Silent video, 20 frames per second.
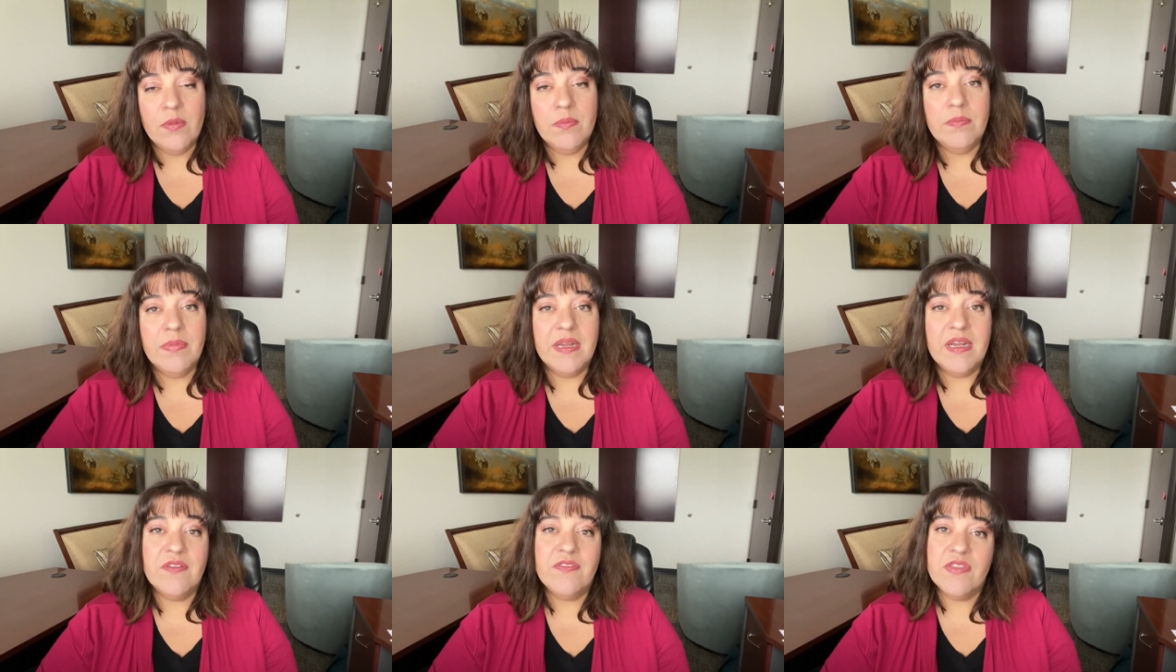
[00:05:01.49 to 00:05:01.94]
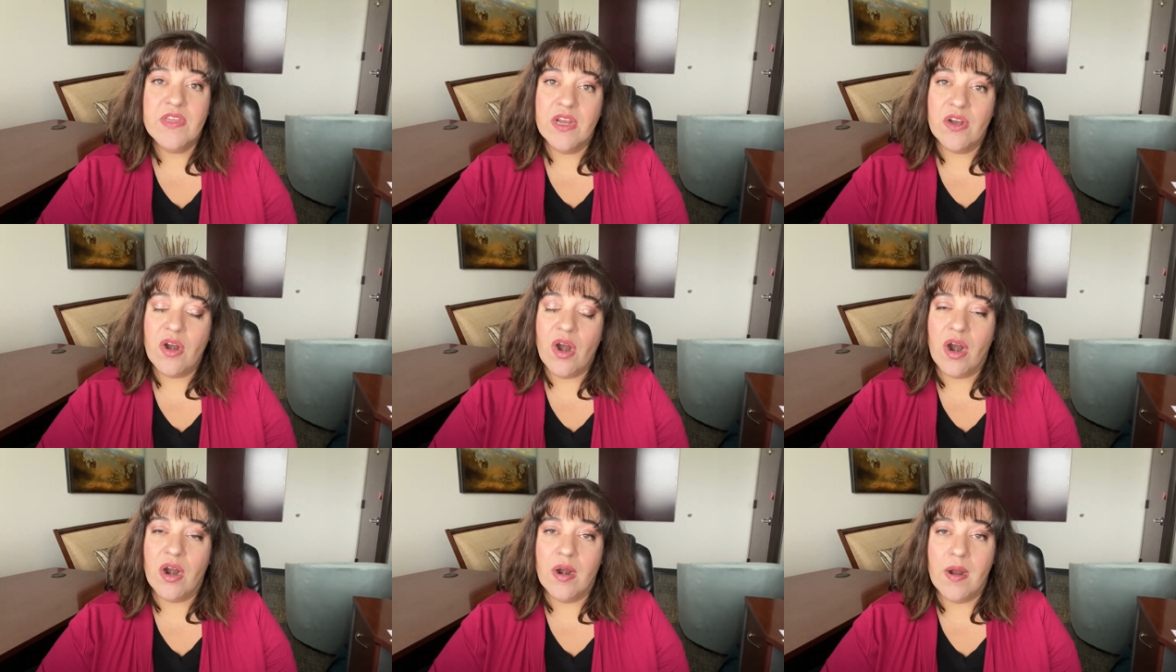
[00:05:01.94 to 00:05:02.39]
But if
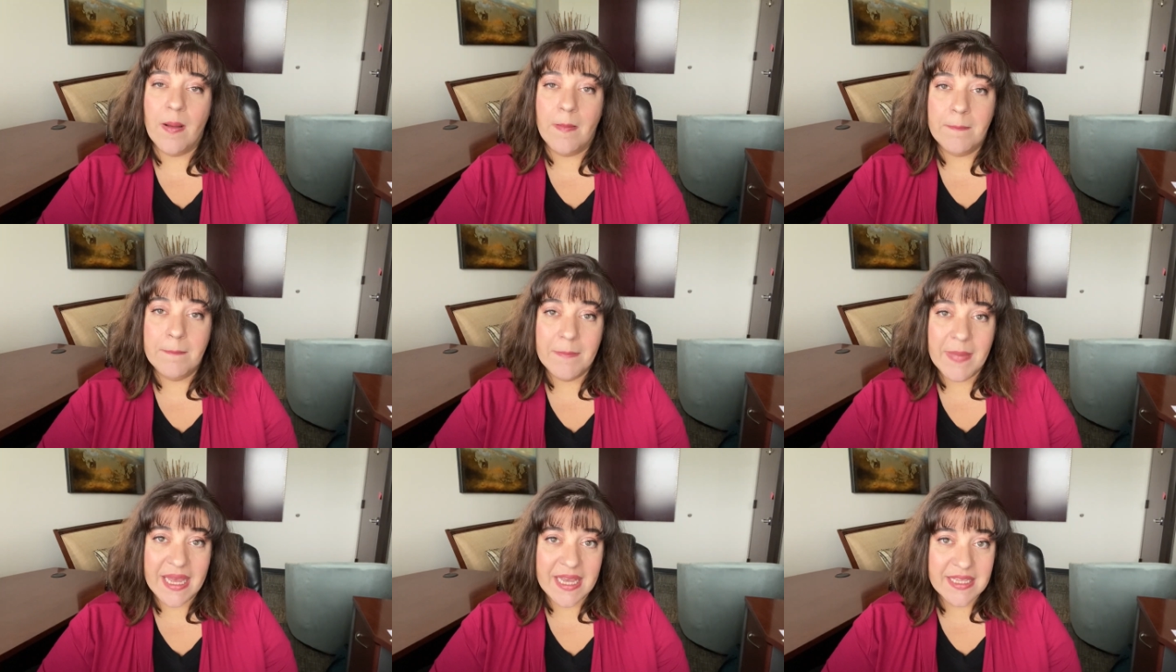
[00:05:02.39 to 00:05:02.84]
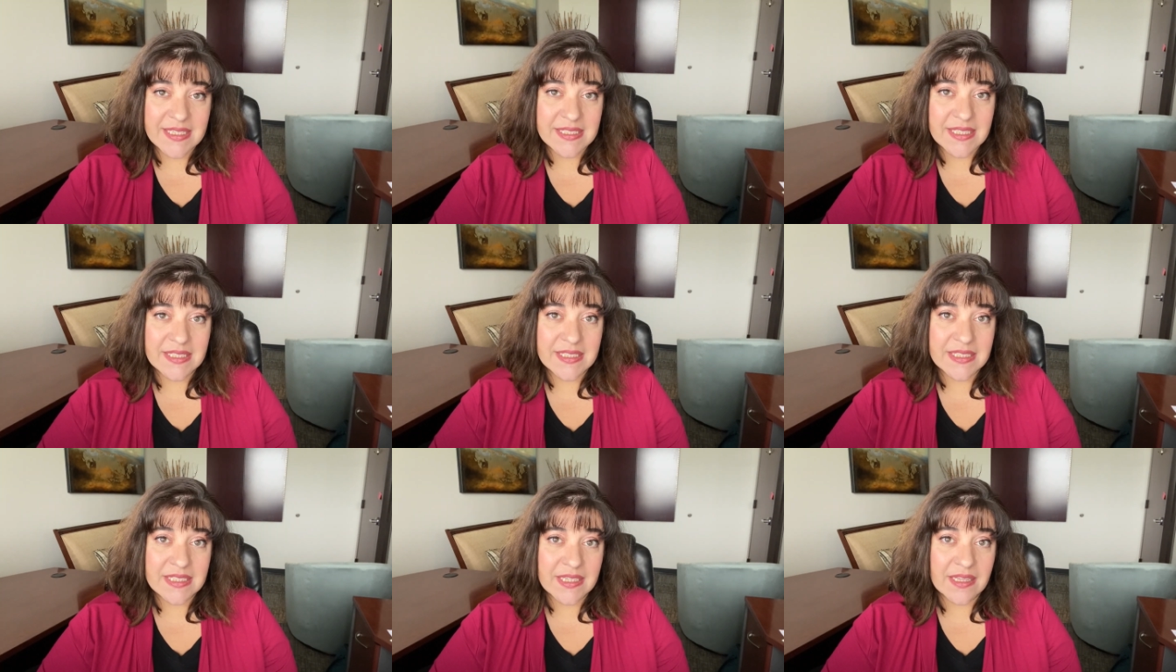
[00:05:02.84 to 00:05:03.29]
there are
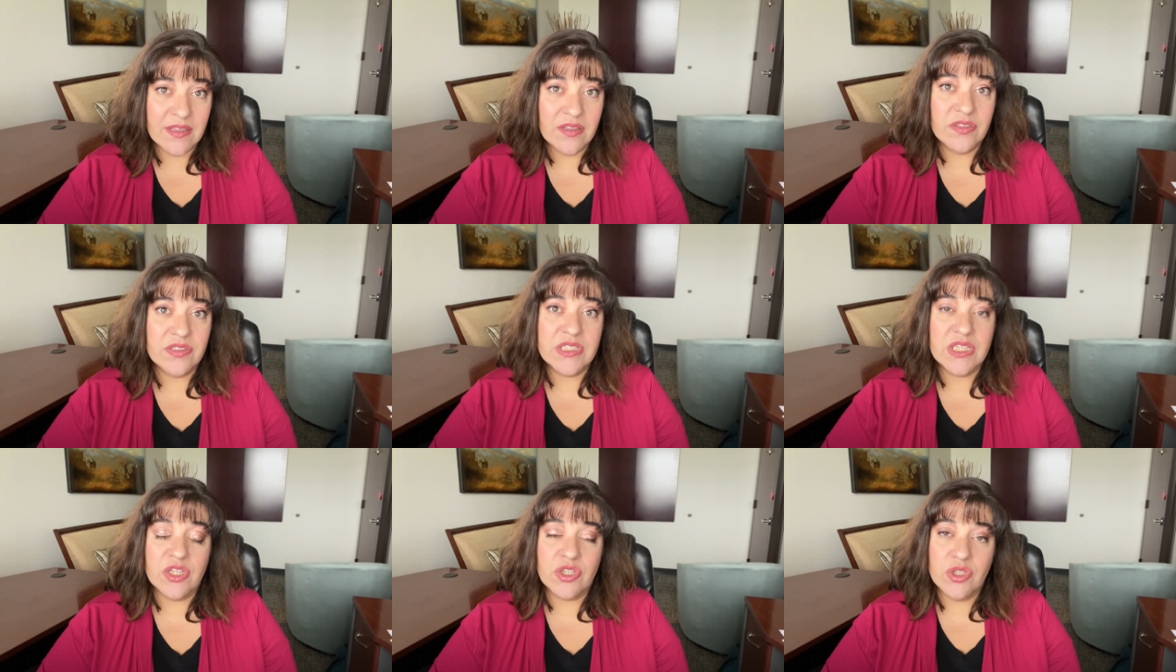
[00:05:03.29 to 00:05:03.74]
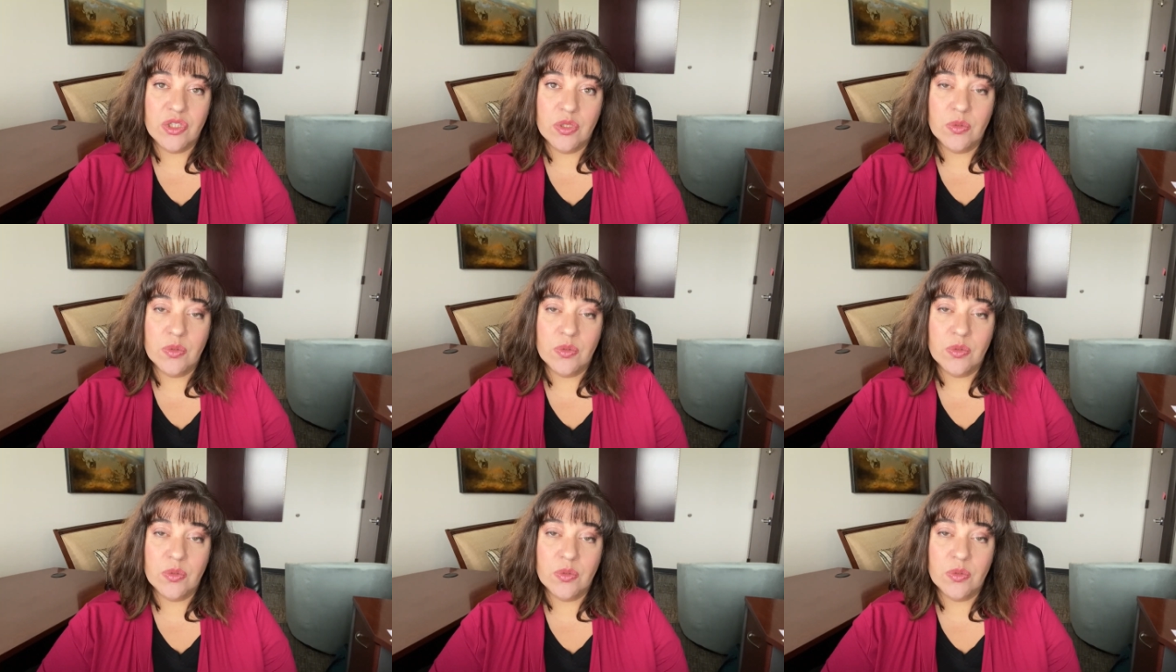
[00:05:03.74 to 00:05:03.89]
amazing skills that